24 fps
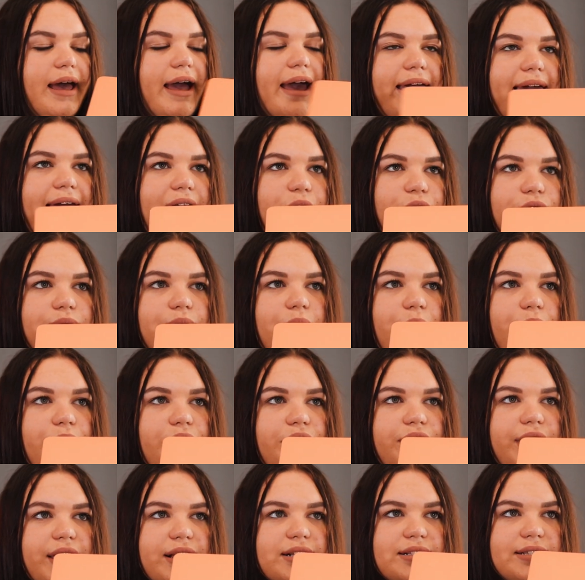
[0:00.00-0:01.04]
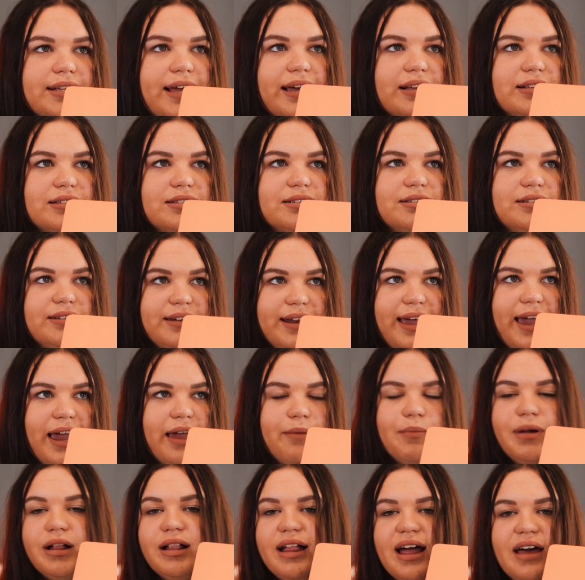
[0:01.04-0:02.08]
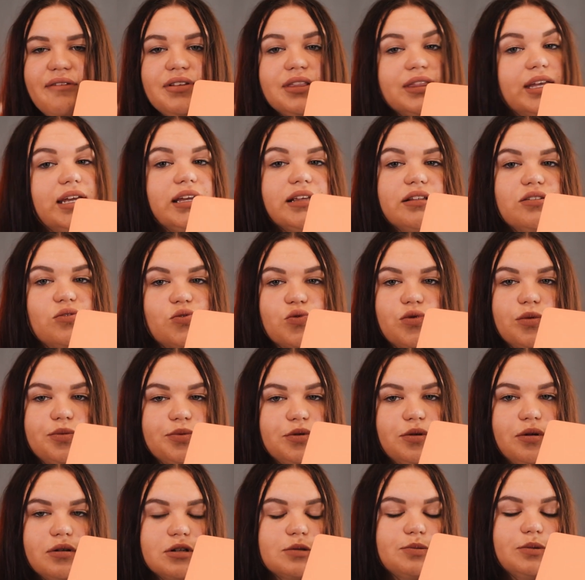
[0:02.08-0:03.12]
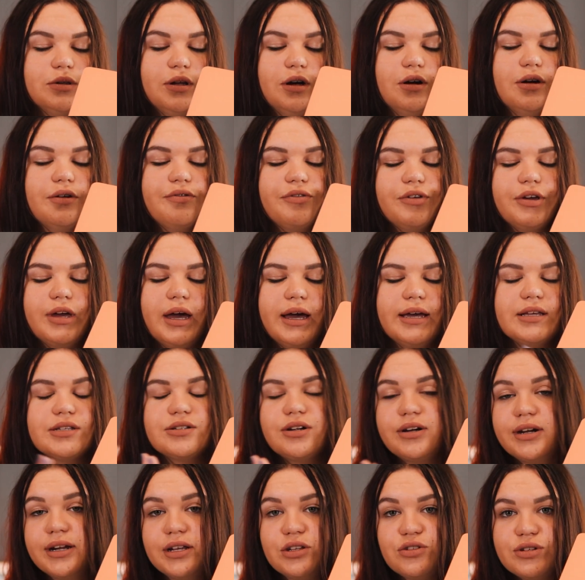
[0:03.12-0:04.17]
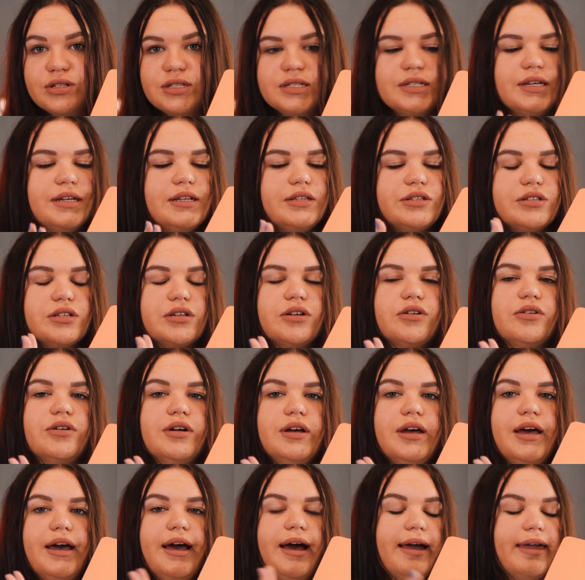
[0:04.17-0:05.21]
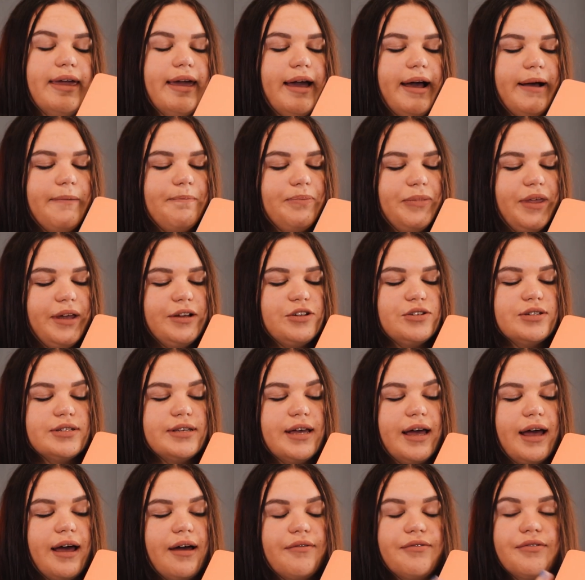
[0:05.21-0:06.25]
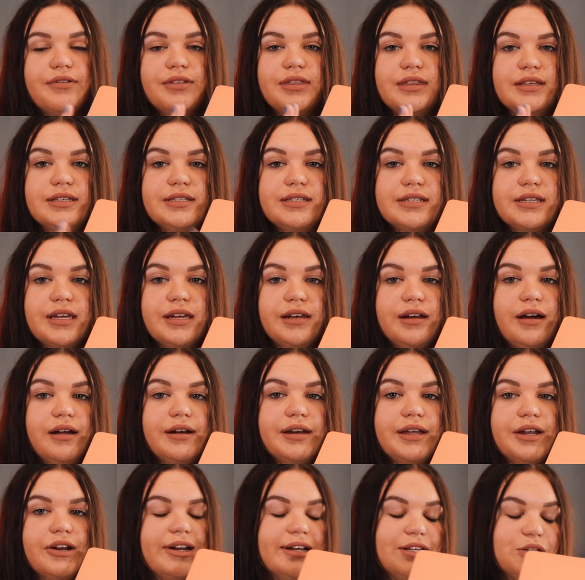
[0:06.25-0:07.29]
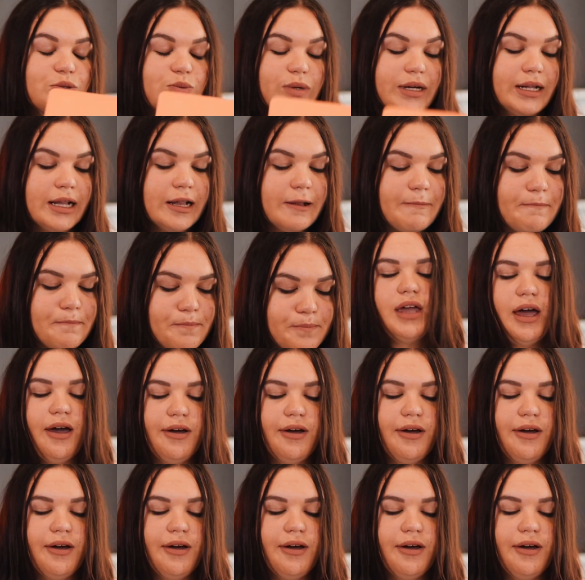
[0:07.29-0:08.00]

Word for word: I can't remember the exact name. I'll have a link in the description box below if you guys are interested. So yeah, I just have this skin on here as well.